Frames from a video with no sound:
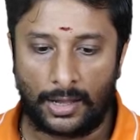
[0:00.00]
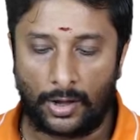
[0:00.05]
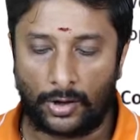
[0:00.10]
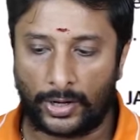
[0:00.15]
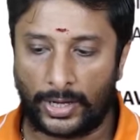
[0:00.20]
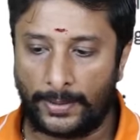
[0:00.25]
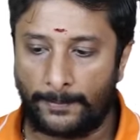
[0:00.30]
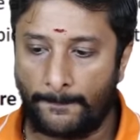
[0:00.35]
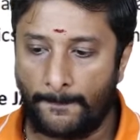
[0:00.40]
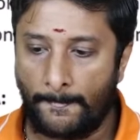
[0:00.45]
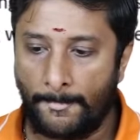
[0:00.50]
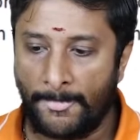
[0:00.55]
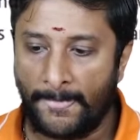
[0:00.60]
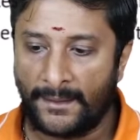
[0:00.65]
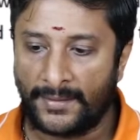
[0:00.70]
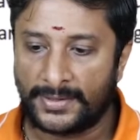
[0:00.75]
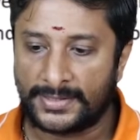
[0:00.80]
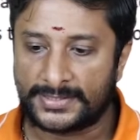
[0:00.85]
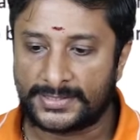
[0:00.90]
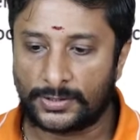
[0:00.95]
Okay,
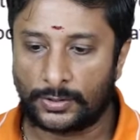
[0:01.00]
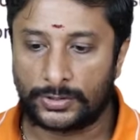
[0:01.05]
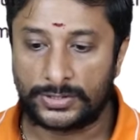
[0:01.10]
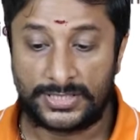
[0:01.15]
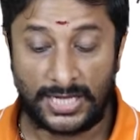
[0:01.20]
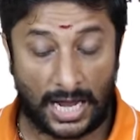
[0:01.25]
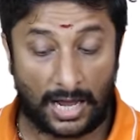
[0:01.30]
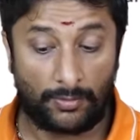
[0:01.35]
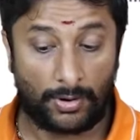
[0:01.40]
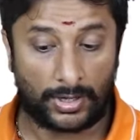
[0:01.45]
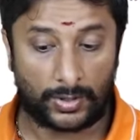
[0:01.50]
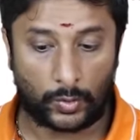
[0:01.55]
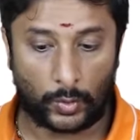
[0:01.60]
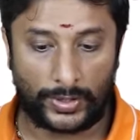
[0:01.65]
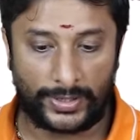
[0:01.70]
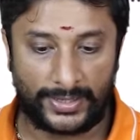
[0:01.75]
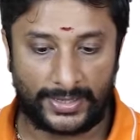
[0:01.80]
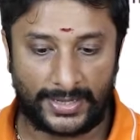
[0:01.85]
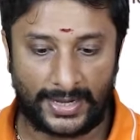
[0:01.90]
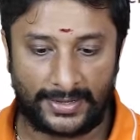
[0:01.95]
so Java
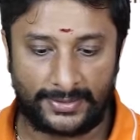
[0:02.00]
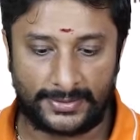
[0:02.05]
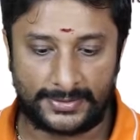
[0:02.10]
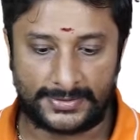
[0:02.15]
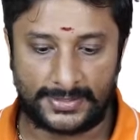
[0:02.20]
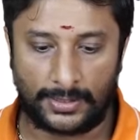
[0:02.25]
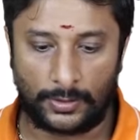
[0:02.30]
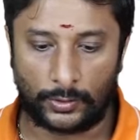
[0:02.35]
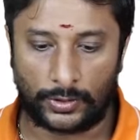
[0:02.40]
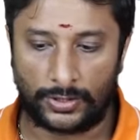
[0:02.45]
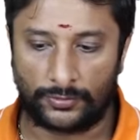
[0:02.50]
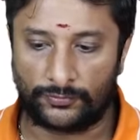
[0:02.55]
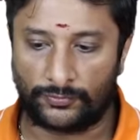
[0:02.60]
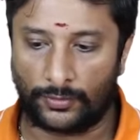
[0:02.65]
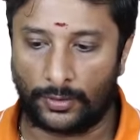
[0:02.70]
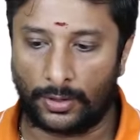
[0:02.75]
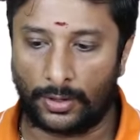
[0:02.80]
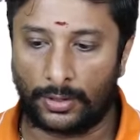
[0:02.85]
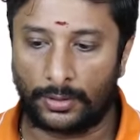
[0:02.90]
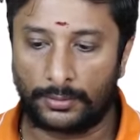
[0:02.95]
trained candidates they are looking
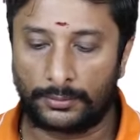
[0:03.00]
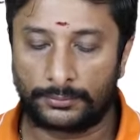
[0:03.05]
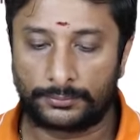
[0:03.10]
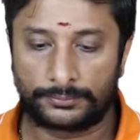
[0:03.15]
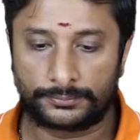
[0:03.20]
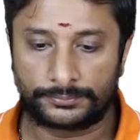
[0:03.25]
for,